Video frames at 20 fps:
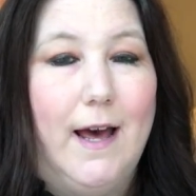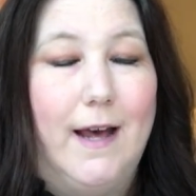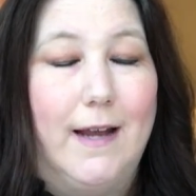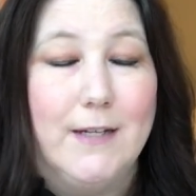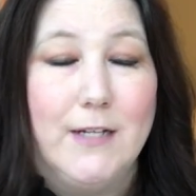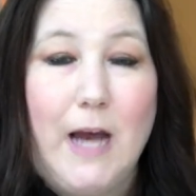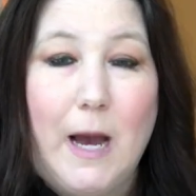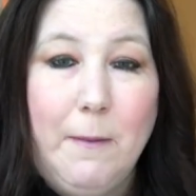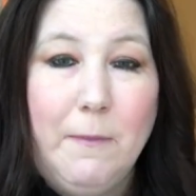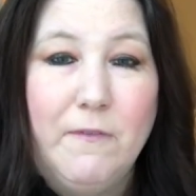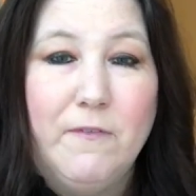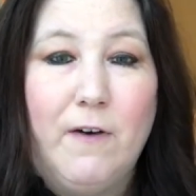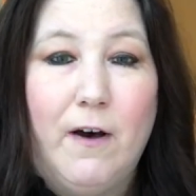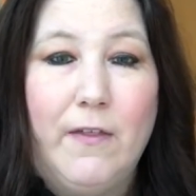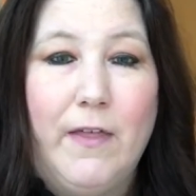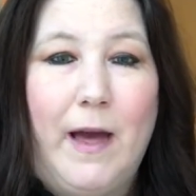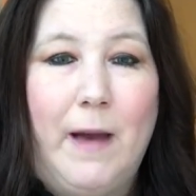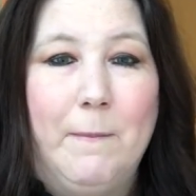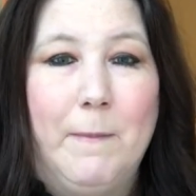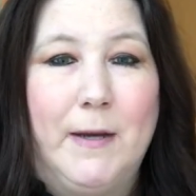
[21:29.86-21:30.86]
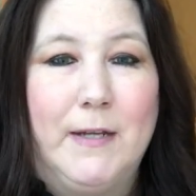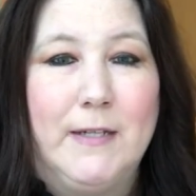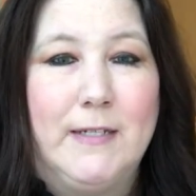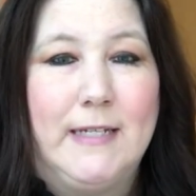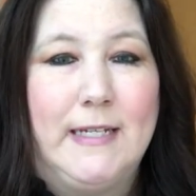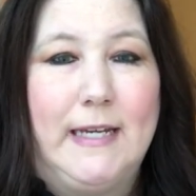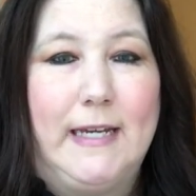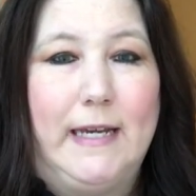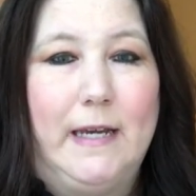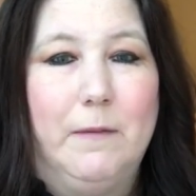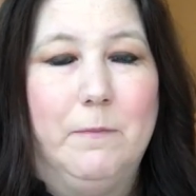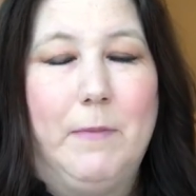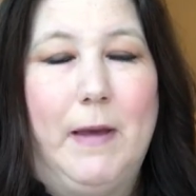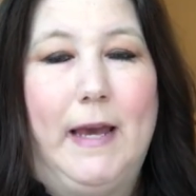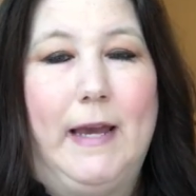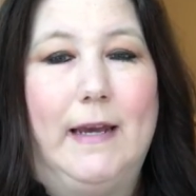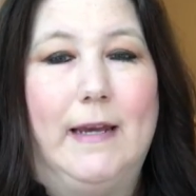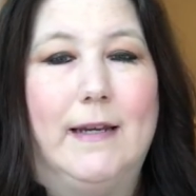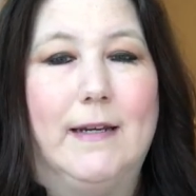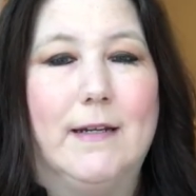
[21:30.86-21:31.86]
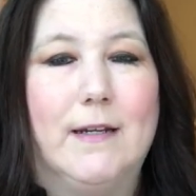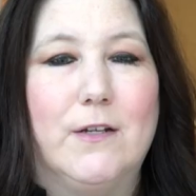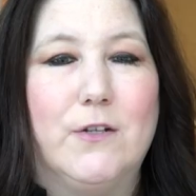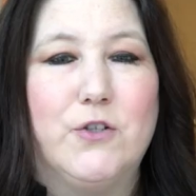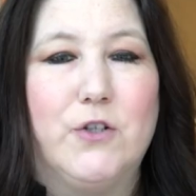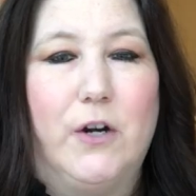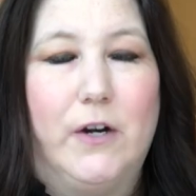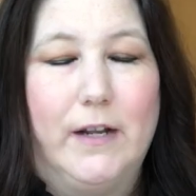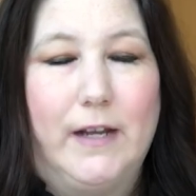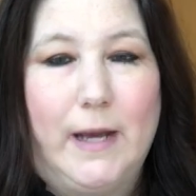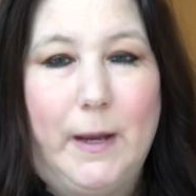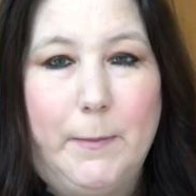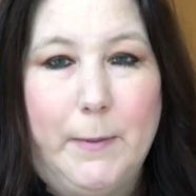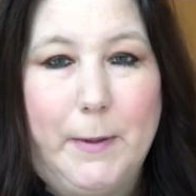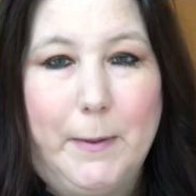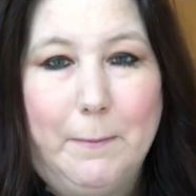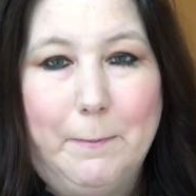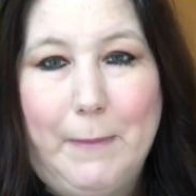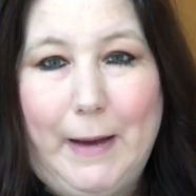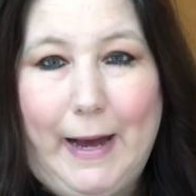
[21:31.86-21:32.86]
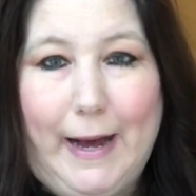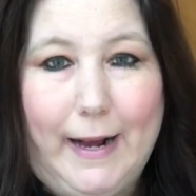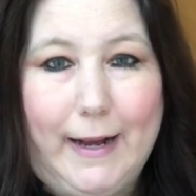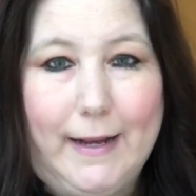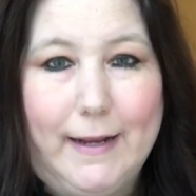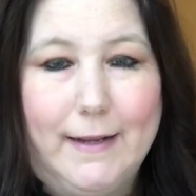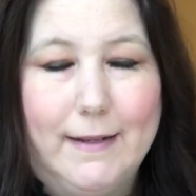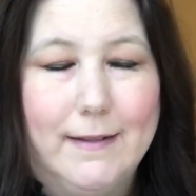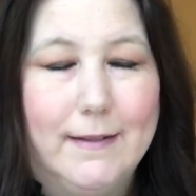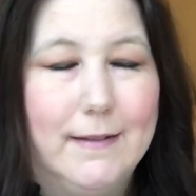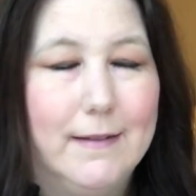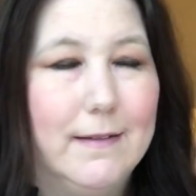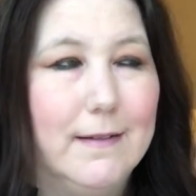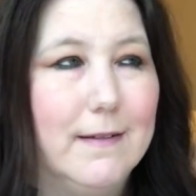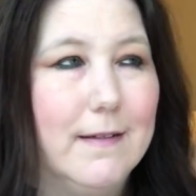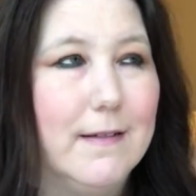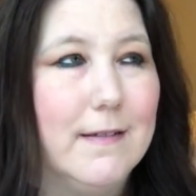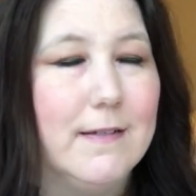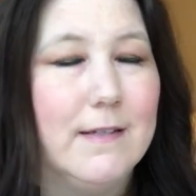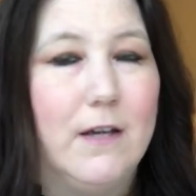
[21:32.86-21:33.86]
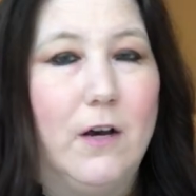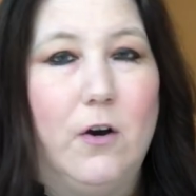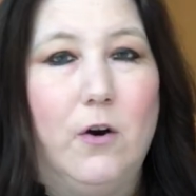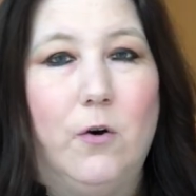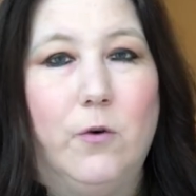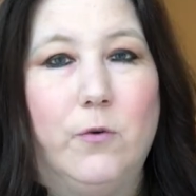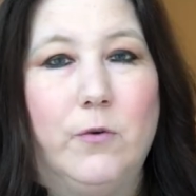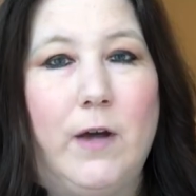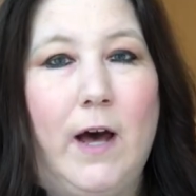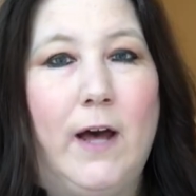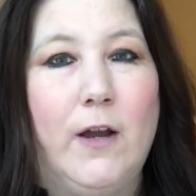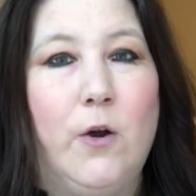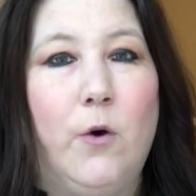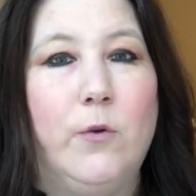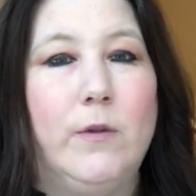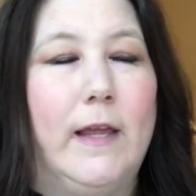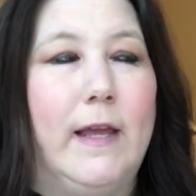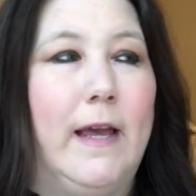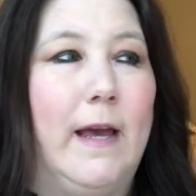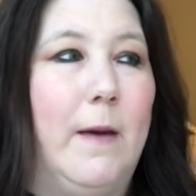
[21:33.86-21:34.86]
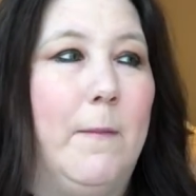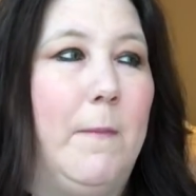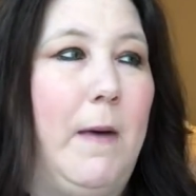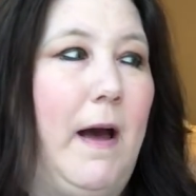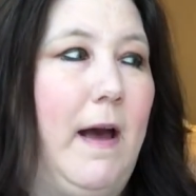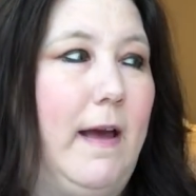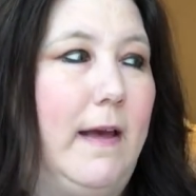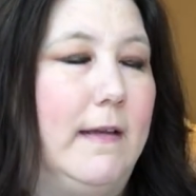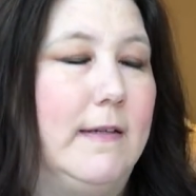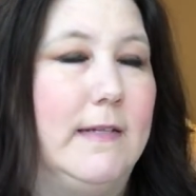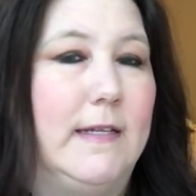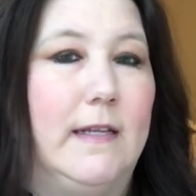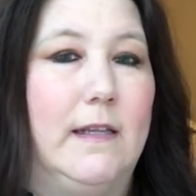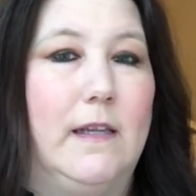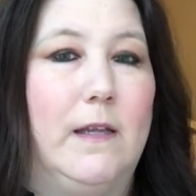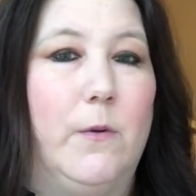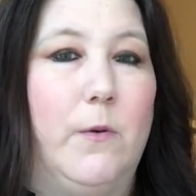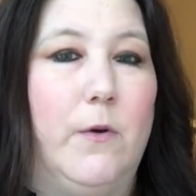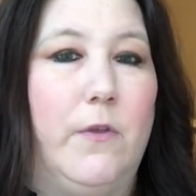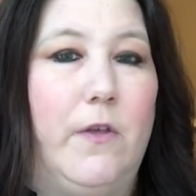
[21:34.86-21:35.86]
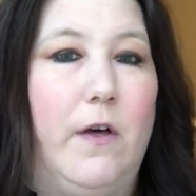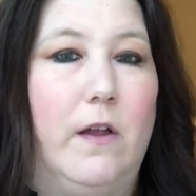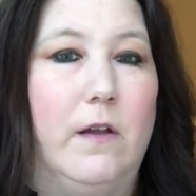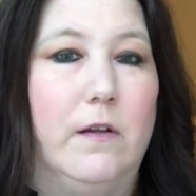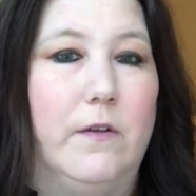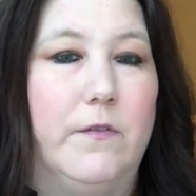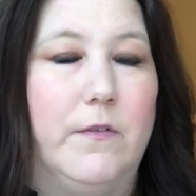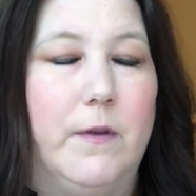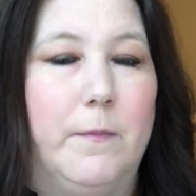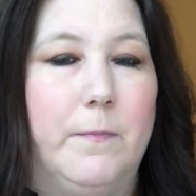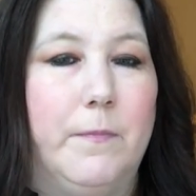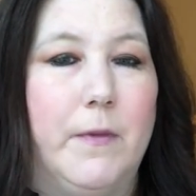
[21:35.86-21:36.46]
On top of all that, my TN pain started coming back. So not only am I dealing with all of